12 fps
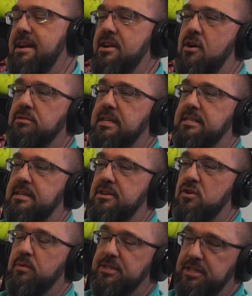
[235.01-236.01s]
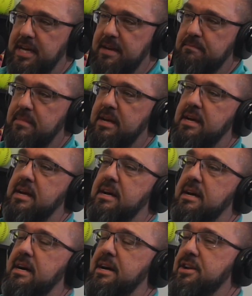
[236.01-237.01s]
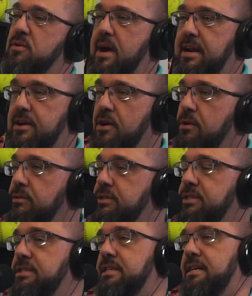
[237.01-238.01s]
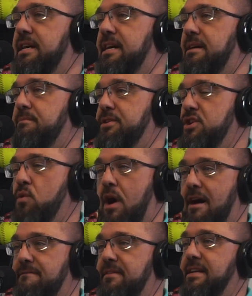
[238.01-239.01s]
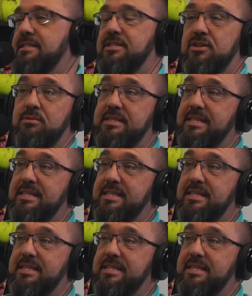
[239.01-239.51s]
He knows it's a new regime, a new head coach, new offense, new